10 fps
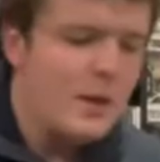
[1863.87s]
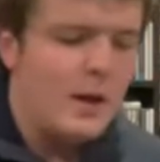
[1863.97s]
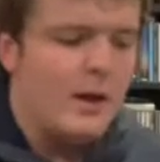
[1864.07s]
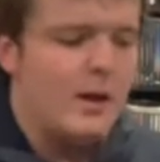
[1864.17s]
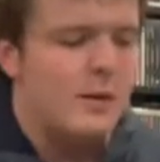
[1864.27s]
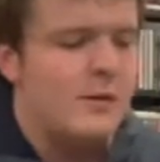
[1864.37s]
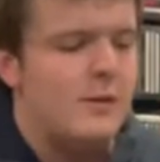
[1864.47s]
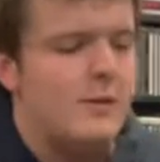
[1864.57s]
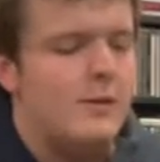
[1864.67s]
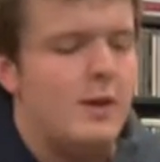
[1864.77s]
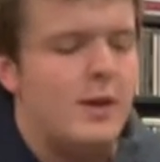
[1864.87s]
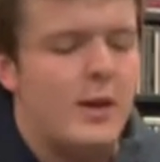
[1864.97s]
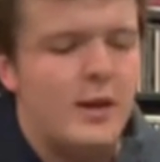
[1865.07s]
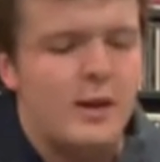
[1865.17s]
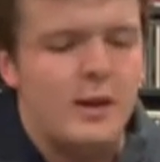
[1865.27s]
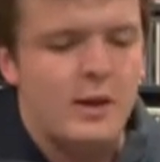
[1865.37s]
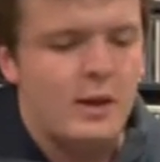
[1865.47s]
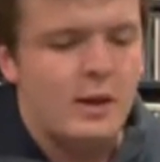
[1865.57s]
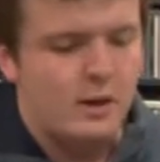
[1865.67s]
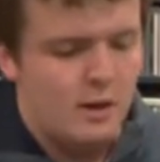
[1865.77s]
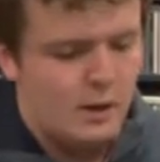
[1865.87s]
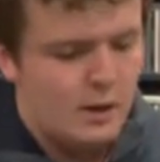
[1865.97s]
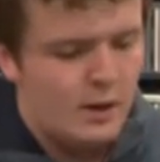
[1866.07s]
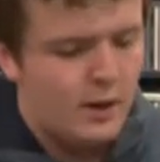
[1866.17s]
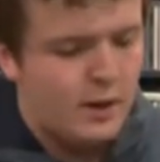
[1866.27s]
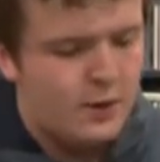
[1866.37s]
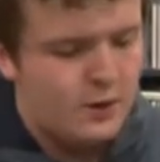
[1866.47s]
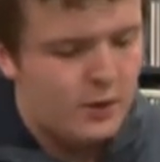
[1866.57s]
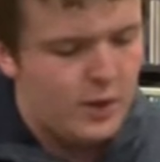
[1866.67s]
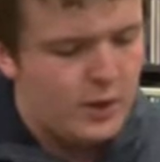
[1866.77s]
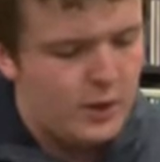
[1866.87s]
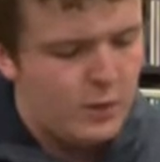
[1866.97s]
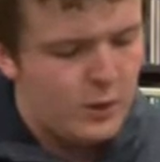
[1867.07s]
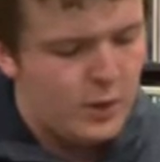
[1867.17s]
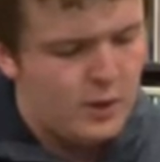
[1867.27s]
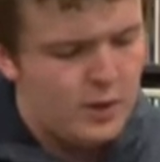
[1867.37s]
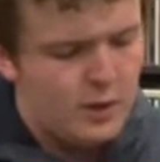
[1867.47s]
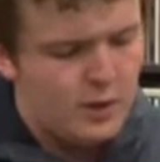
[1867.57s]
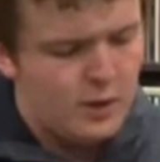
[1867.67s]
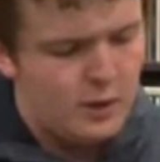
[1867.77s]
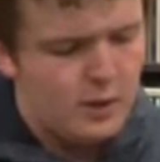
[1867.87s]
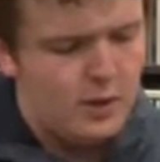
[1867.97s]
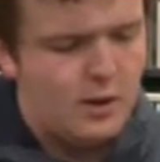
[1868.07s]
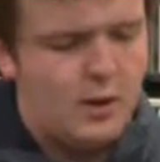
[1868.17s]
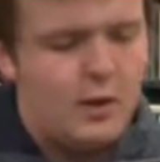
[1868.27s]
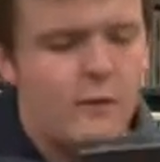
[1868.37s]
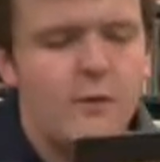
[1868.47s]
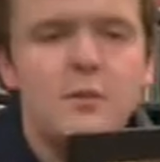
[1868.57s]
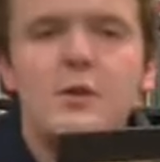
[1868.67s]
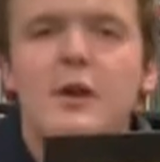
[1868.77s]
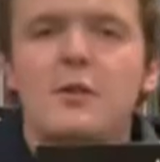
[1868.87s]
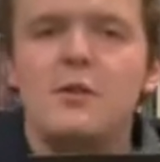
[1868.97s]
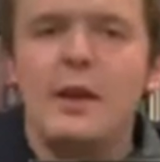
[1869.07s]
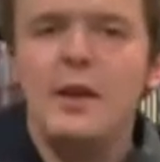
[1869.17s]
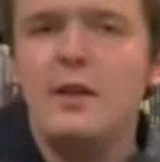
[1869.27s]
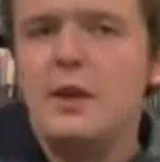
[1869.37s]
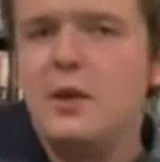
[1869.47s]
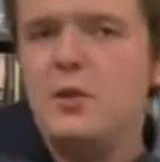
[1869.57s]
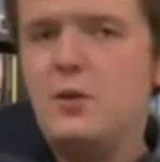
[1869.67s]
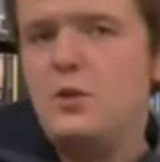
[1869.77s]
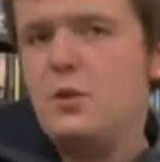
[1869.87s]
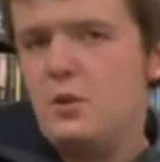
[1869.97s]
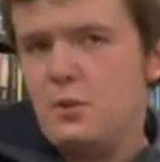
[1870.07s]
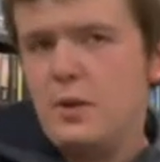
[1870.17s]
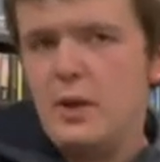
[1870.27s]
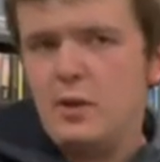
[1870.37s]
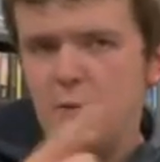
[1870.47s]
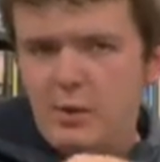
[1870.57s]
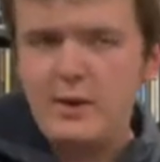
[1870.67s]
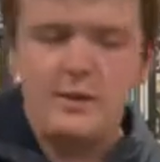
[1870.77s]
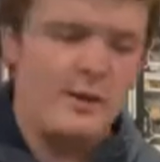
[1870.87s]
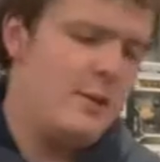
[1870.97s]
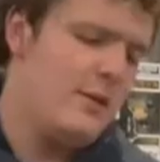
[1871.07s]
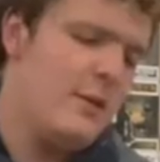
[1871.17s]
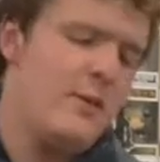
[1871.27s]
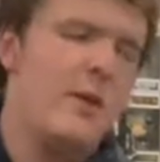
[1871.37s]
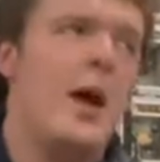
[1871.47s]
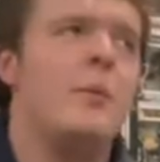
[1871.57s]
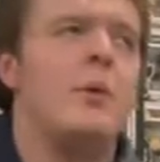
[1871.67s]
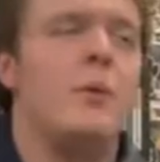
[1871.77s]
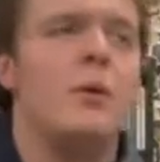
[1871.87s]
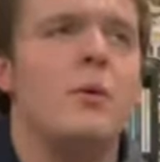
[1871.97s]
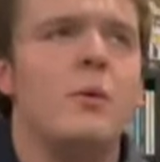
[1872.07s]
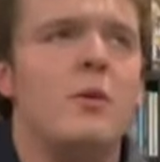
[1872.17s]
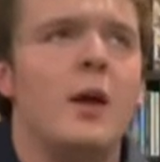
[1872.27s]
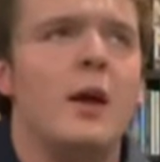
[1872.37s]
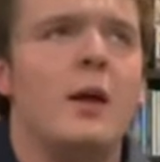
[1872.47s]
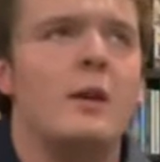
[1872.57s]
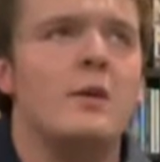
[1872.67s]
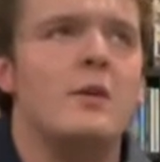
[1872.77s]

is a Australian one from 2008. Like I showed you the other pressings of Abbey Road and